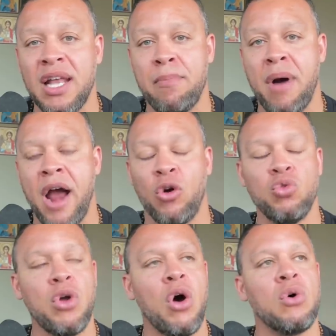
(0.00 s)
Empire,
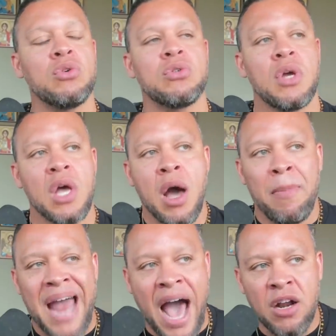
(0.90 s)
who knows?
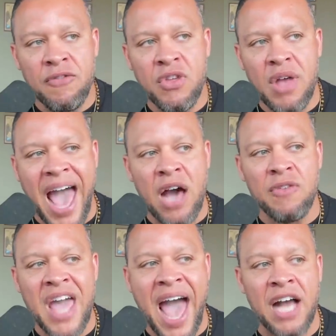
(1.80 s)
But out of the out of
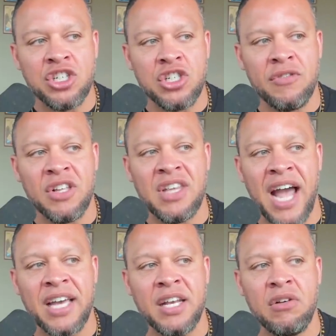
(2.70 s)
the ashes of the
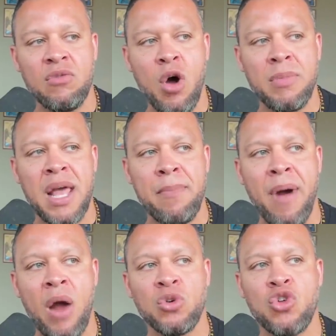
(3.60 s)
decadent Roman
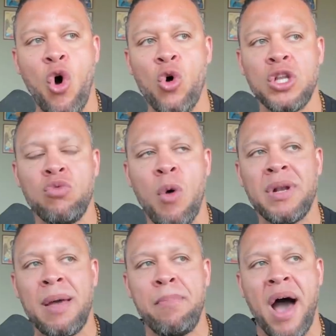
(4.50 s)
Empire was the Holy
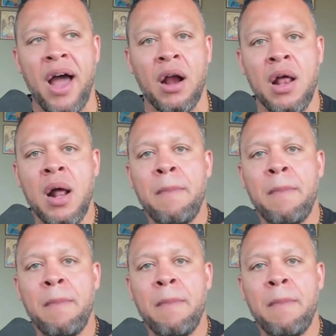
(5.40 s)
Roman Empire.